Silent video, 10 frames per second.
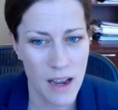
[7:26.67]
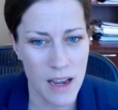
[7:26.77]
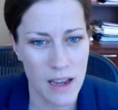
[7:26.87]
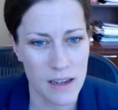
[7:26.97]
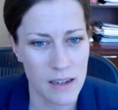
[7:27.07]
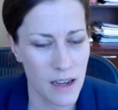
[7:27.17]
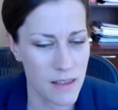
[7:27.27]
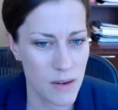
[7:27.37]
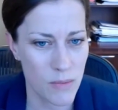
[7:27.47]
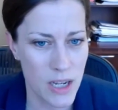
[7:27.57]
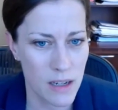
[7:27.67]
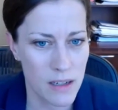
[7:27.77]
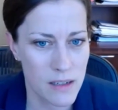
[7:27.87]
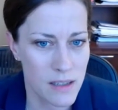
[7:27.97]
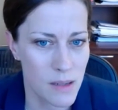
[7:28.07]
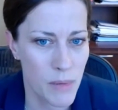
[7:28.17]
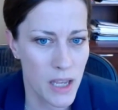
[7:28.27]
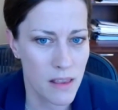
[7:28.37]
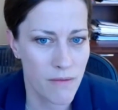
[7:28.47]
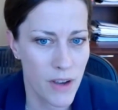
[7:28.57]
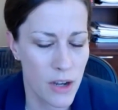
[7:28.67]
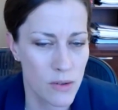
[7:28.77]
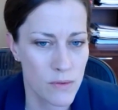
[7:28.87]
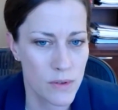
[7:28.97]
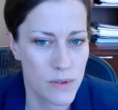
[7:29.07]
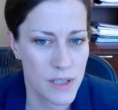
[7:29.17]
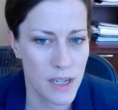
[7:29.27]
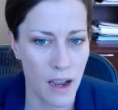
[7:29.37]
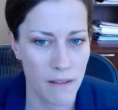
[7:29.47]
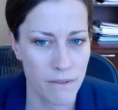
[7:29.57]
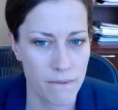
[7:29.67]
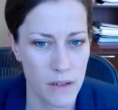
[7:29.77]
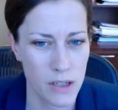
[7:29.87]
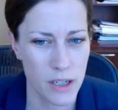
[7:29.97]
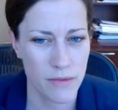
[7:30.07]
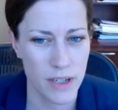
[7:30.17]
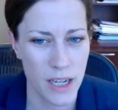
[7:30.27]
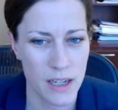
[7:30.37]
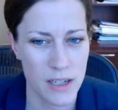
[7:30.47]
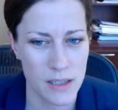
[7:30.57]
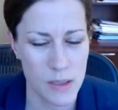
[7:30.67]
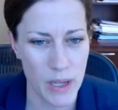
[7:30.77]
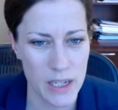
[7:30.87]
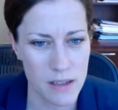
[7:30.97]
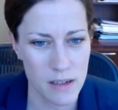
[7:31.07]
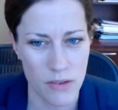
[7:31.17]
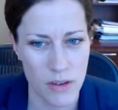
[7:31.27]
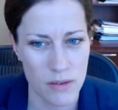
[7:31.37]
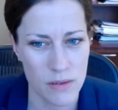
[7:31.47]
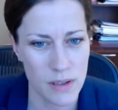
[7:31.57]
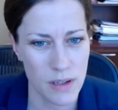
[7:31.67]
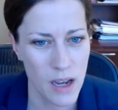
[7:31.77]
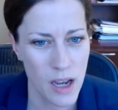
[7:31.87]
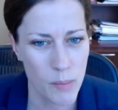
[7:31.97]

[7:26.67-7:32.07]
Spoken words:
And I think we can anticipate the final rules to have clarifications based on those